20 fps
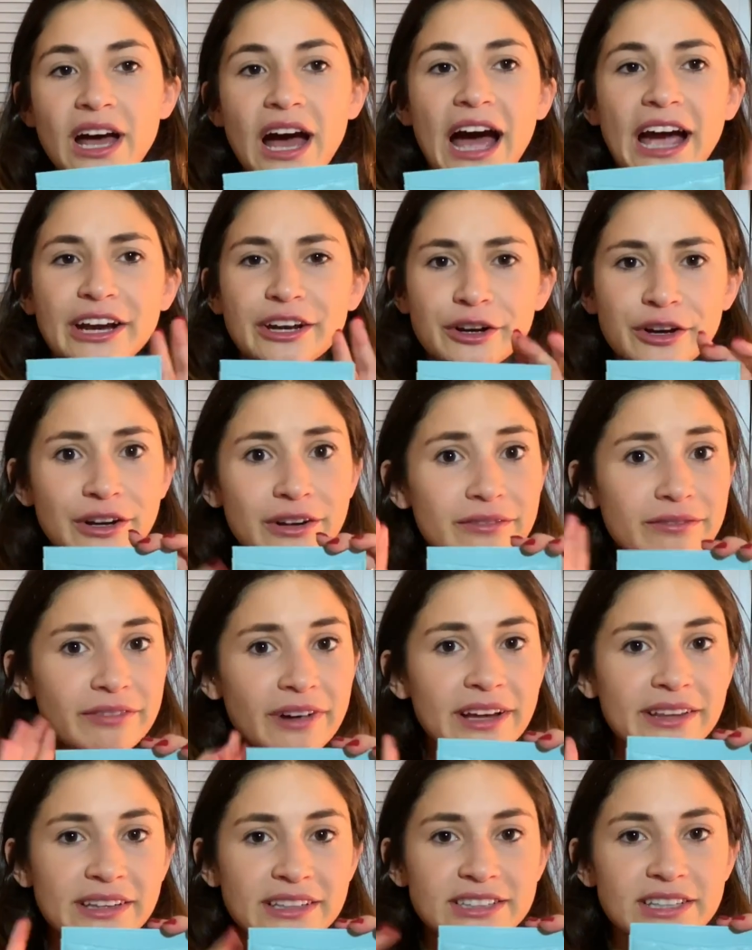I couldn't
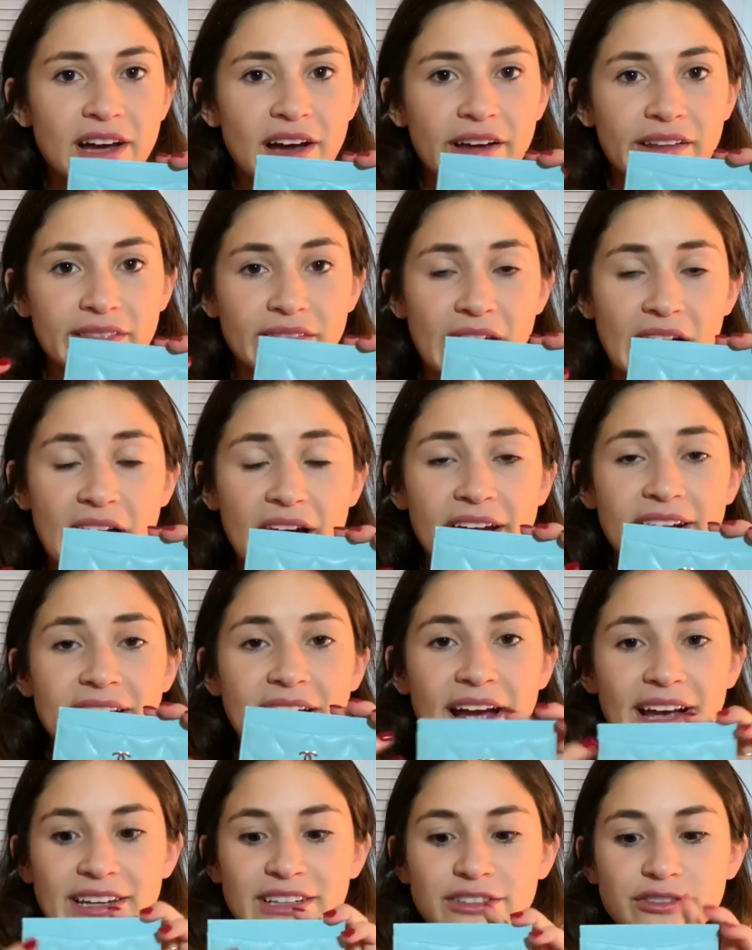find this online.
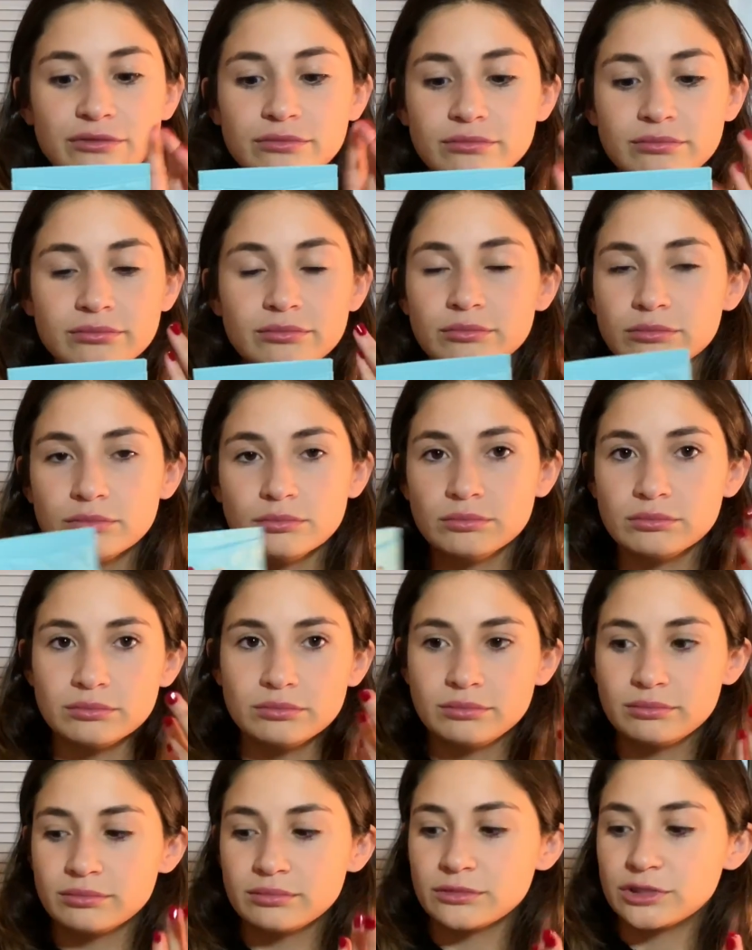I
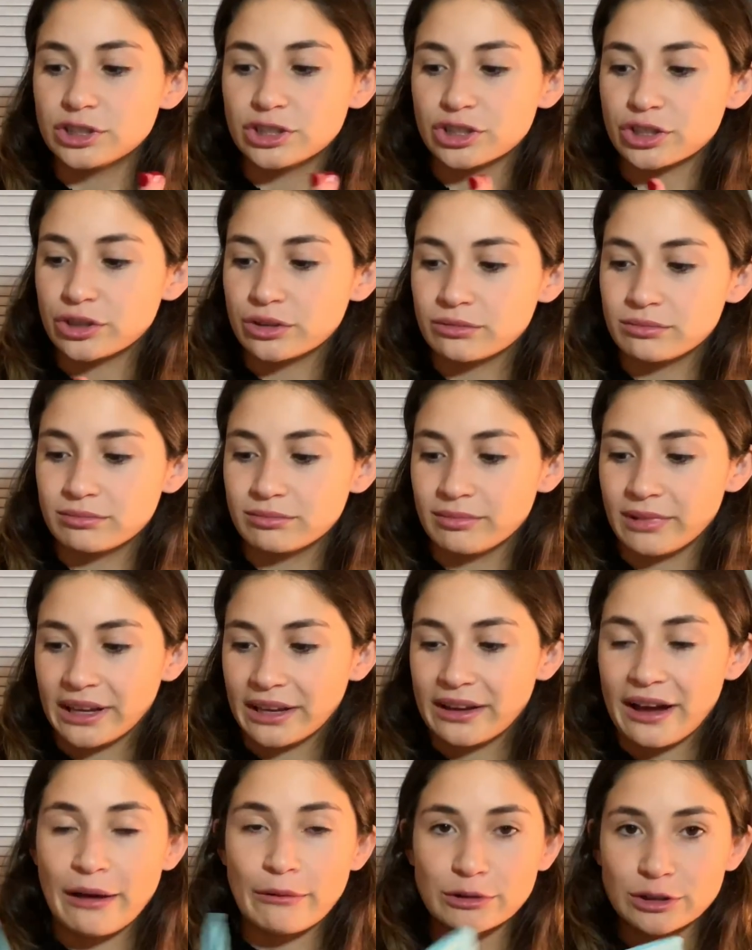
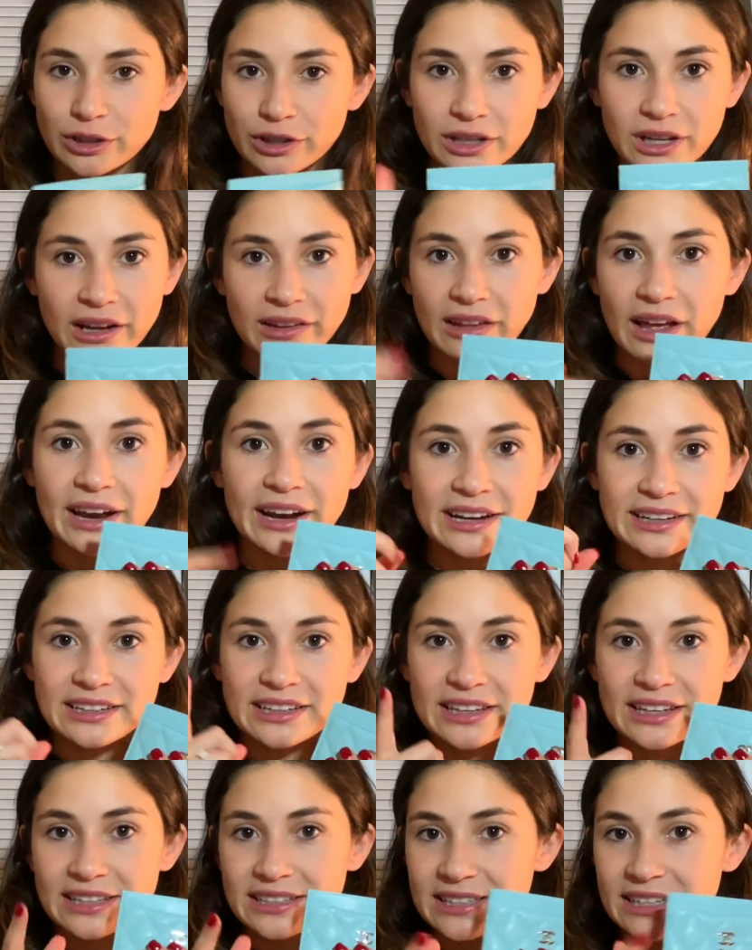was looking online.
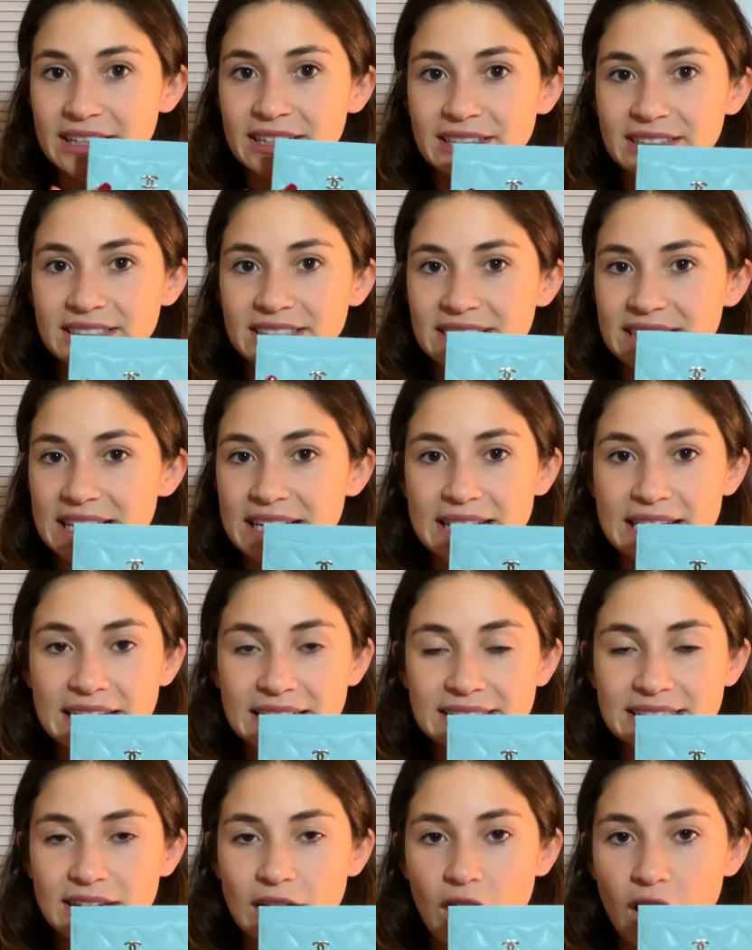I didn't see
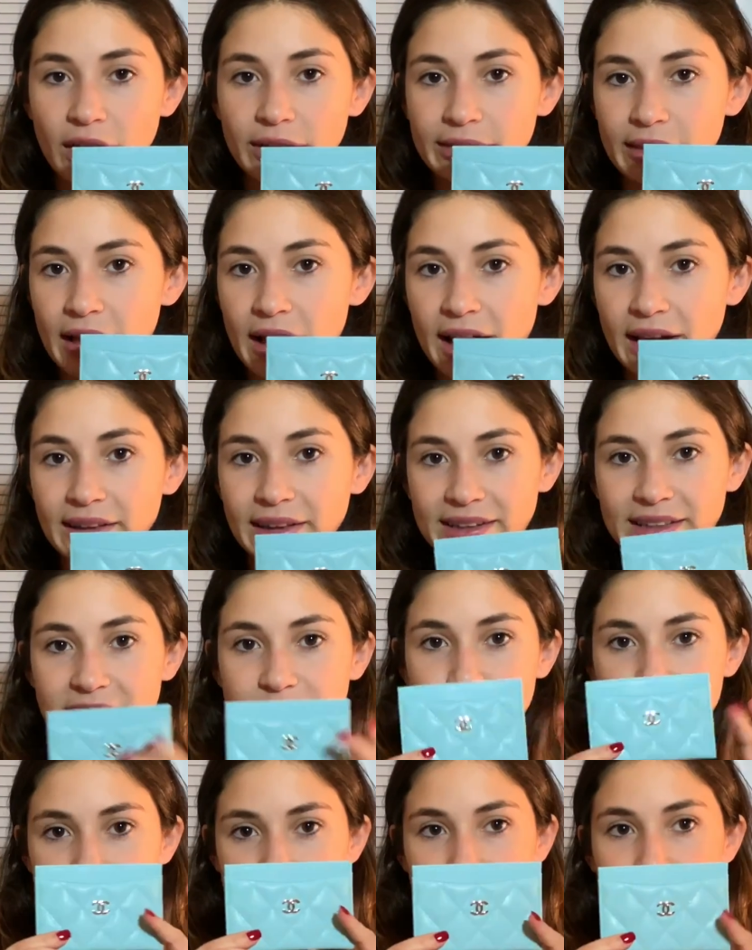this online, like the
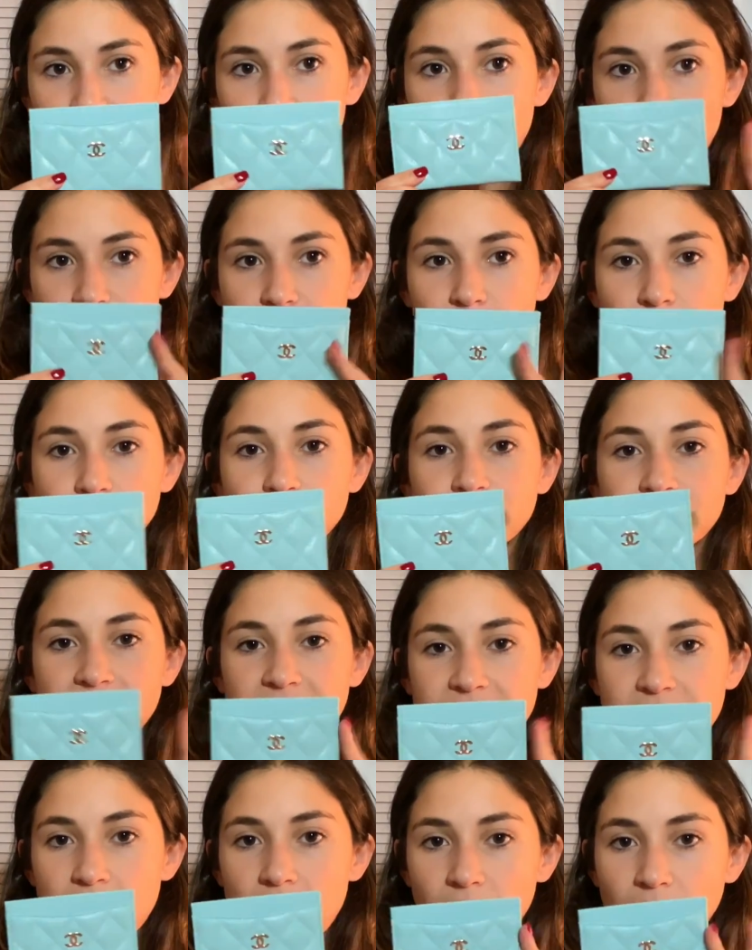specific card holder in
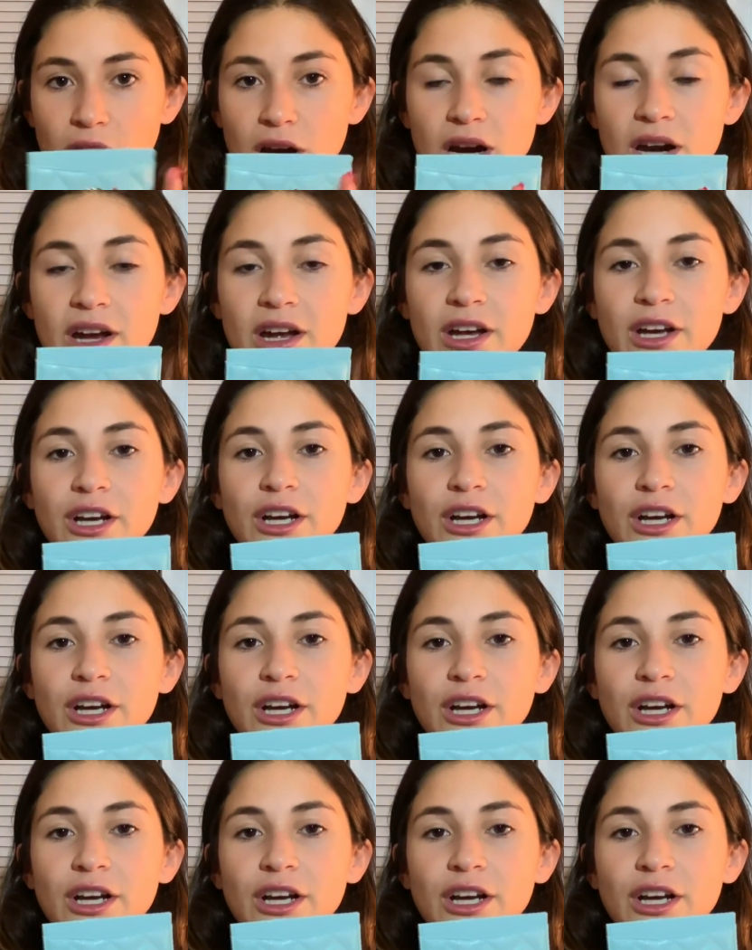this color.